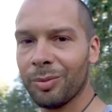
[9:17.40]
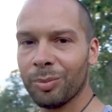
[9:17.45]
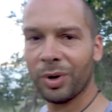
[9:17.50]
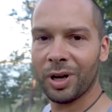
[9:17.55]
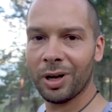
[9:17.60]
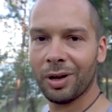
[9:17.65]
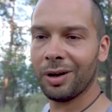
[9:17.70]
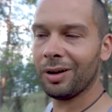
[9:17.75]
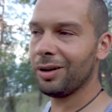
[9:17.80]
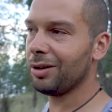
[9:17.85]

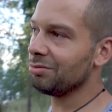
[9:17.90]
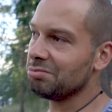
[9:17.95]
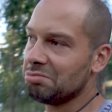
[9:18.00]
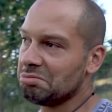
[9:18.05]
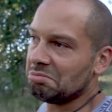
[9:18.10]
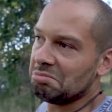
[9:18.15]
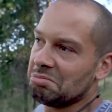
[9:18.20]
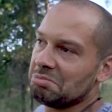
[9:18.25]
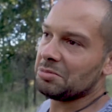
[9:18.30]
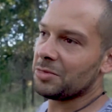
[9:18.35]
But
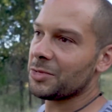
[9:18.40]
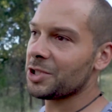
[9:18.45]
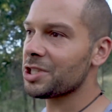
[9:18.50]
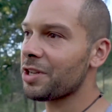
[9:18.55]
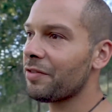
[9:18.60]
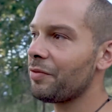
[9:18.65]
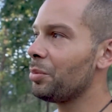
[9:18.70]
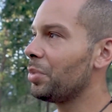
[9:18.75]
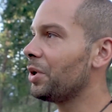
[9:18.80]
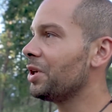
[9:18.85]

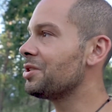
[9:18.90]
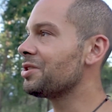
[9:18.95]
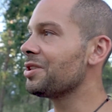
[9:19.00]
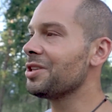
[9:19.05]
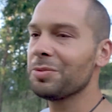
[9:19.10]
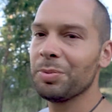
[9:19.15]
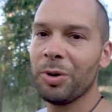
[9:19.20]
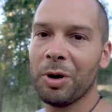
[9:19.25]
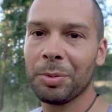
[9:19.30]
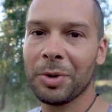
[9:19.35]
southern
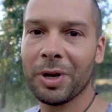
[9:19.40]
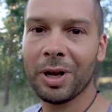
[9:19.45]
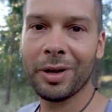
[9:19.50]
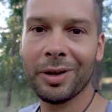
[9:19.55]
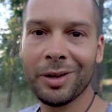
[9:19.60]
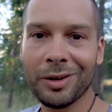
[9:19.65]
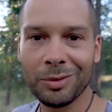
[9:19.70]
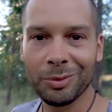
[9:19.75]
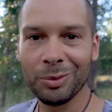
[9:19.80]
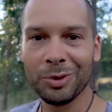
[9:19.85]
BC's
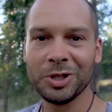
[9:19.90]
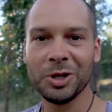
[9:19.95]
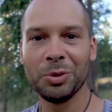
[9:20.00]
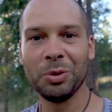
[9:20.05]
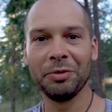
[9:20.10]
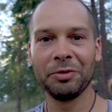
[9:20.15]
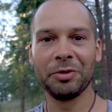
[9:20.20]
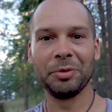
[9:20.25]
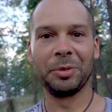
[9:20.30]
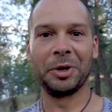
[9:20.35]
populated. What do you
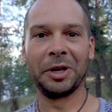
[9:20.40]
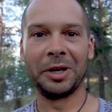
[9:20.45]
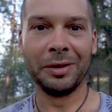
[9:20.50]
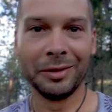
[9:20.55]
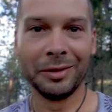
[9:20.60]
want from me?